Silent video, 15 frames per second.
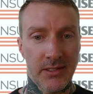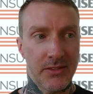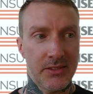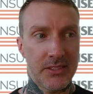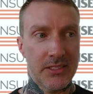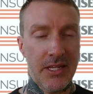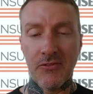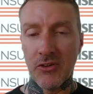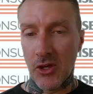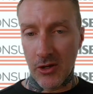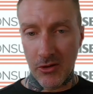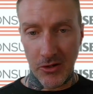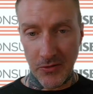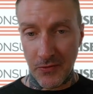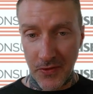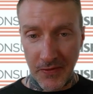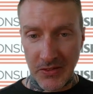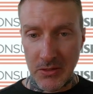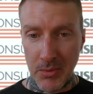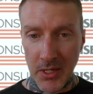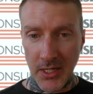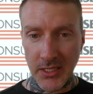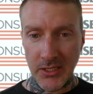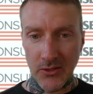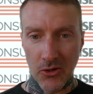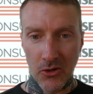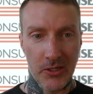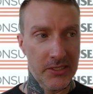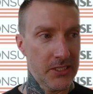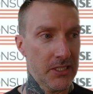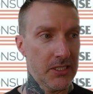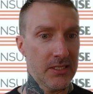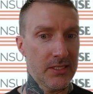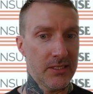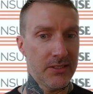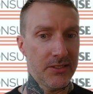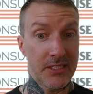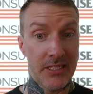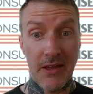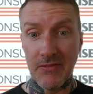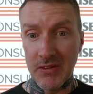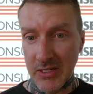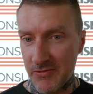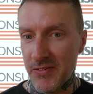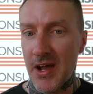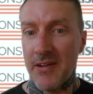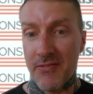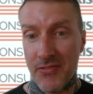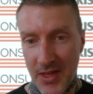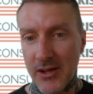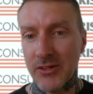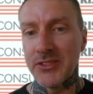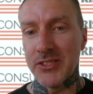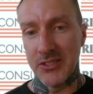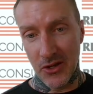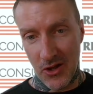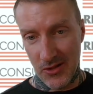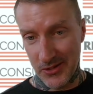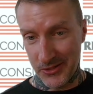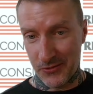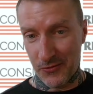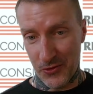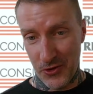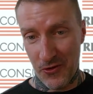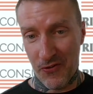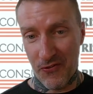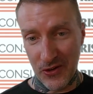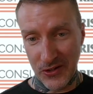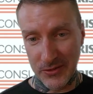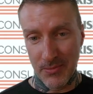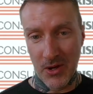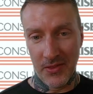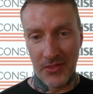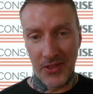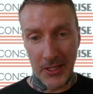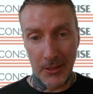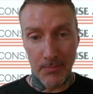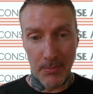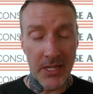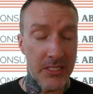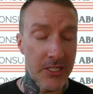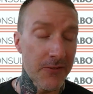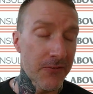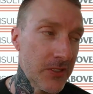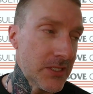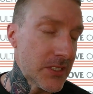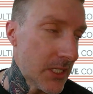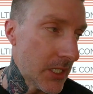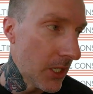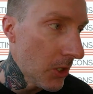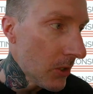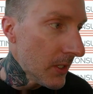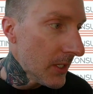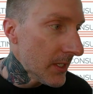$750 or is it $75,000 for your first month? Like, big difference, you know?